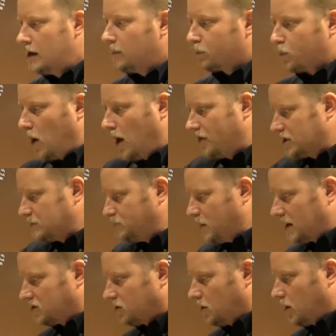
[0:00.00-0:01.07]
while the
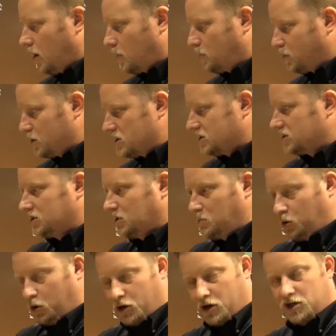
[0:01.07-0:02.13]
specs are pretty
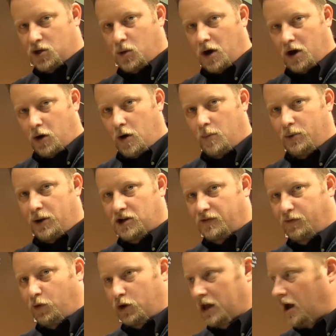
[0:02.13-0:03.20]
similar to our current production
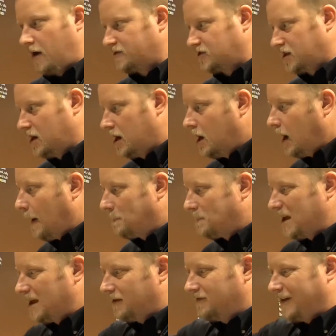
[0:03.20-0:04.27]
4K, obviously a
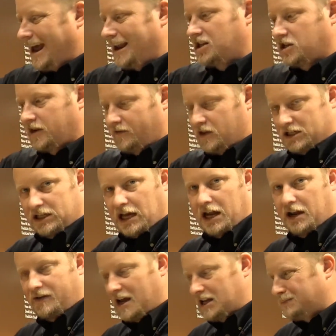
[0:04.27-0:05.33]
big advantage of this kind
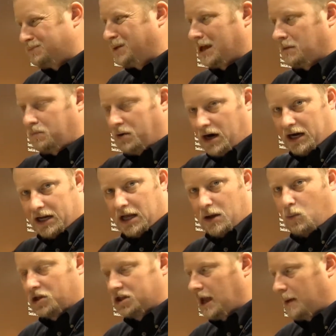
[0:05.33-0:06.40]
of nice big body and
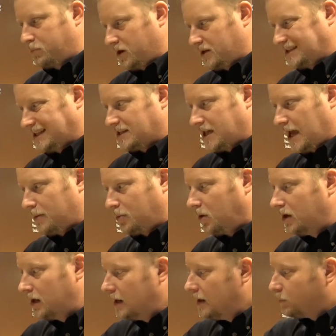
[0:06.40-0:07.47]
what that brings to the table.
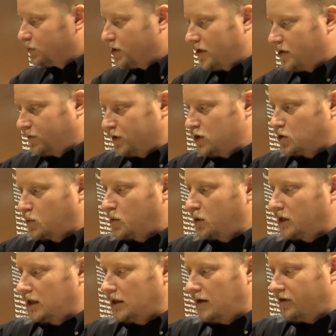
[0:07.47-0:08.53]
The other feature we
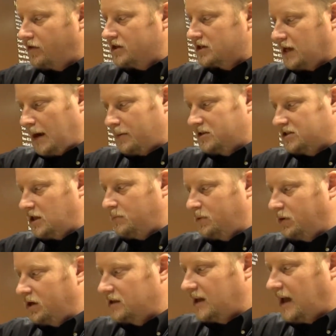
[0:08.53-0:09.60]
really love on this camera is the
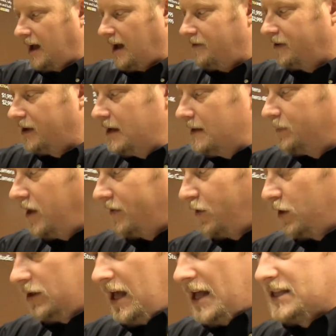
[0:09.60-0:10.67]
ability to have
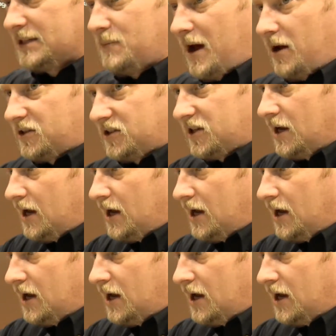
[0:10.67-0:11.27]
different lens mounts.